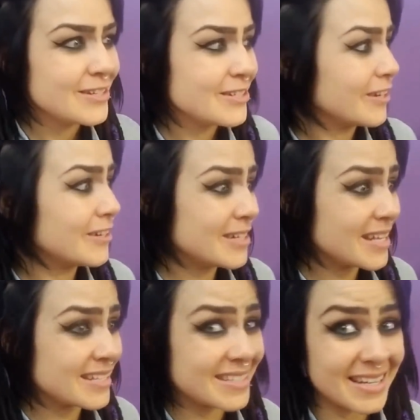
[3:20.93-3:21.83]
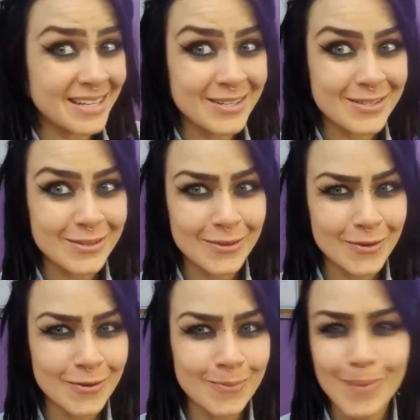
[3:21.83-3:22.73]
turned us
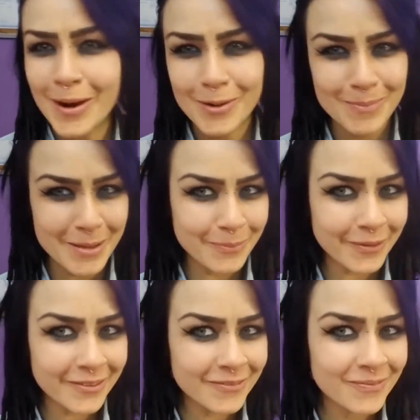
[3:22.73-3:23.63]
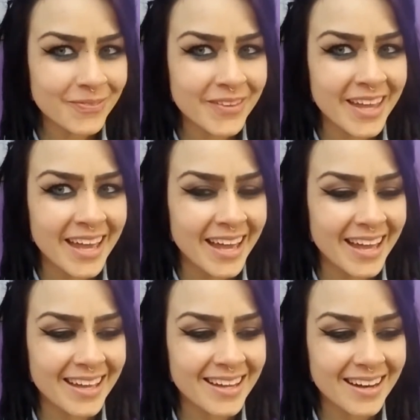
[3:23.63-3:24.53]
into better people,
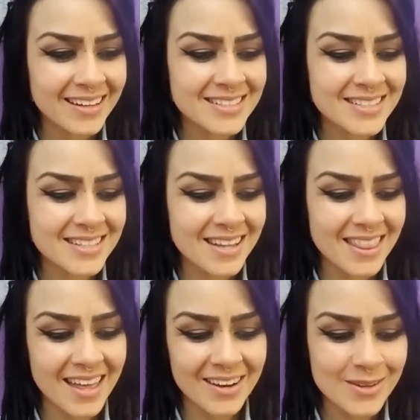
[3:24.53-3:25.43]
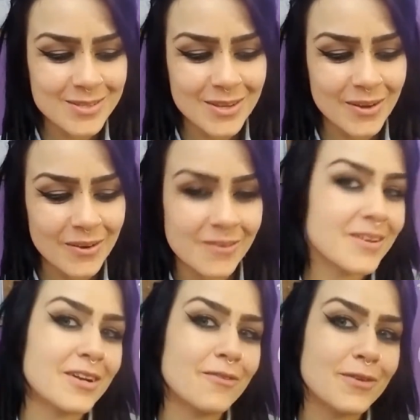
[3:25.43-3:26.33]
and then also
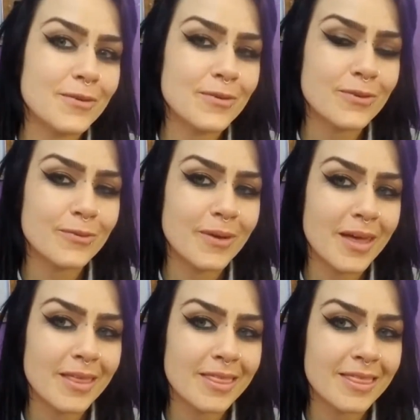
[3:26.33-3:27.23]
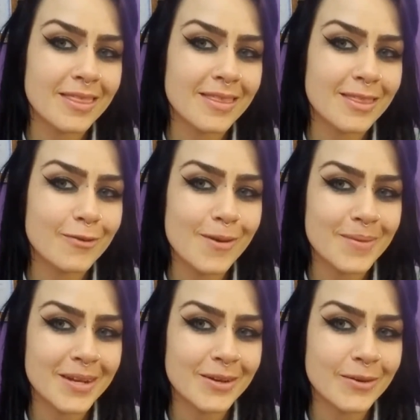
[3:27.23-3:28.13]
interviews with the
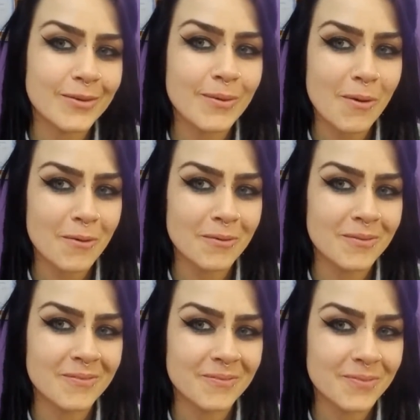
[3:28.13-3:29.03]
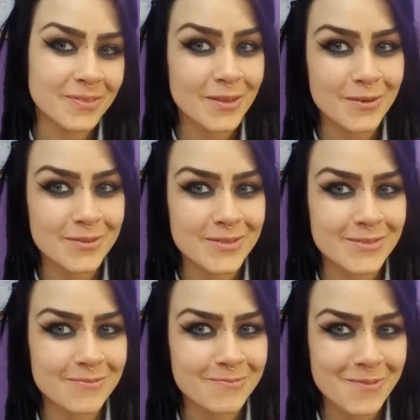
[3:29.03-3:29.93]
women who own
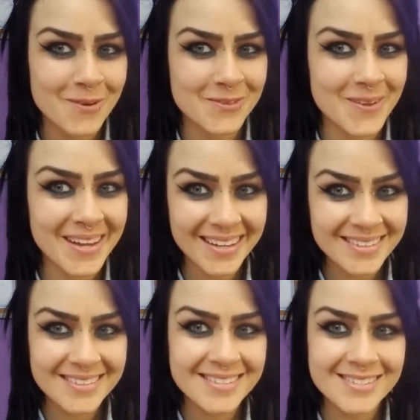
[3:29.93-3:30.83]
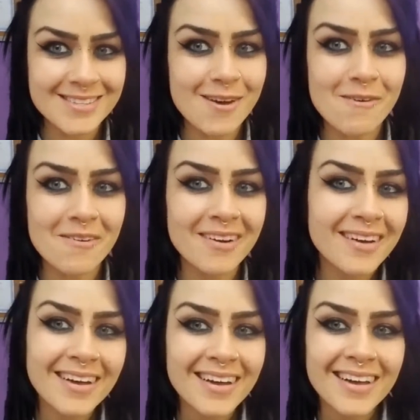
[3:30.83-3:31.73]
those Volkswagens. So
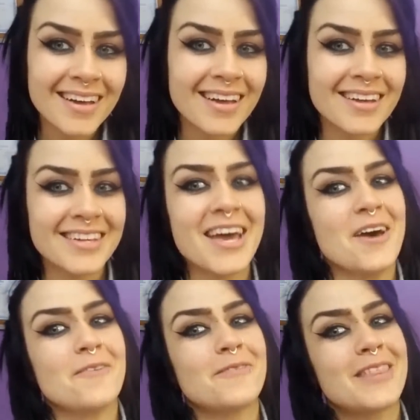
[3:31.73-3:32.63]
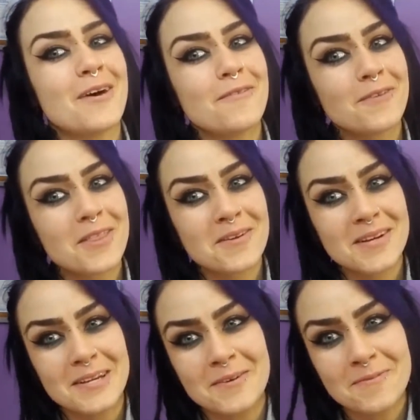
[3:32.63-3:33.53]
yeah, without further
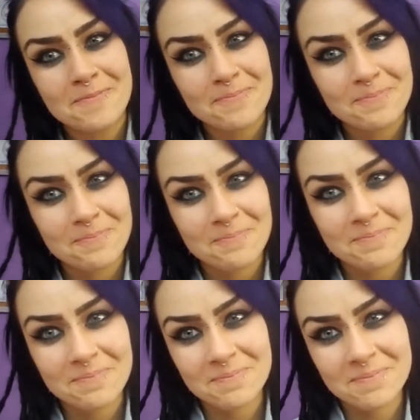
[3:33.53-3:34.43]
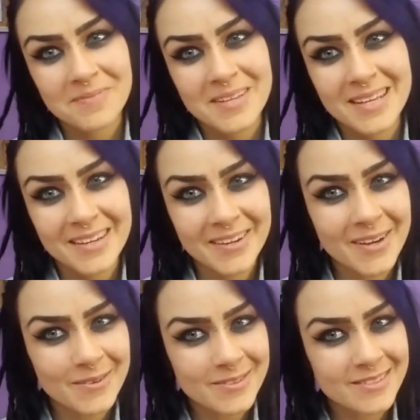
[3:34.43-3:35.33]
ado, here
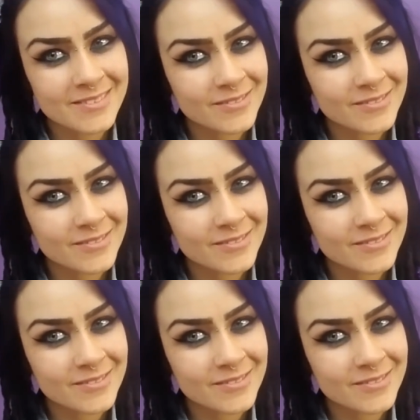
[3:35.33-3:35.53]
goes.